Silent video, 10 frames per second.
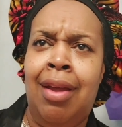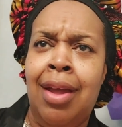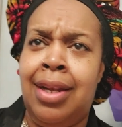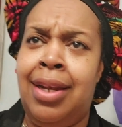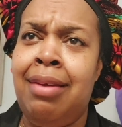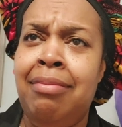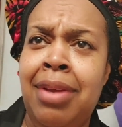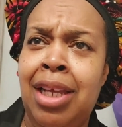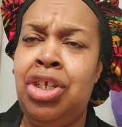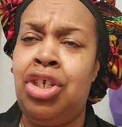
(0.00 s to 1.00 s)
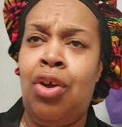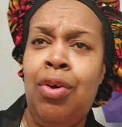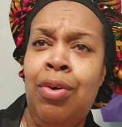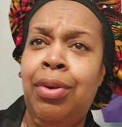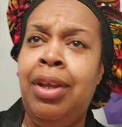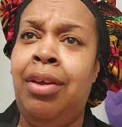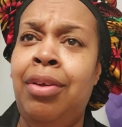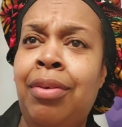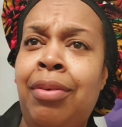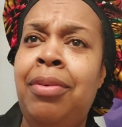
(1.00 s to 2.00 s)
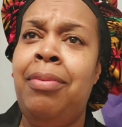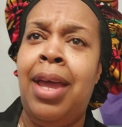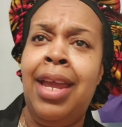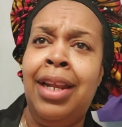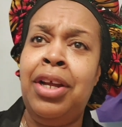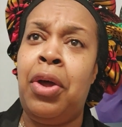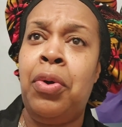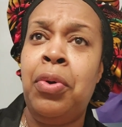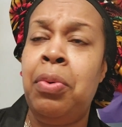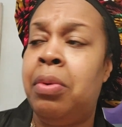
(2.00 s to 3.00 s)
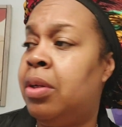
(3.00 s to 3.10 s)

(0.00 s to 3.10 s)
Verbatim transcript: Let me show you the way to go.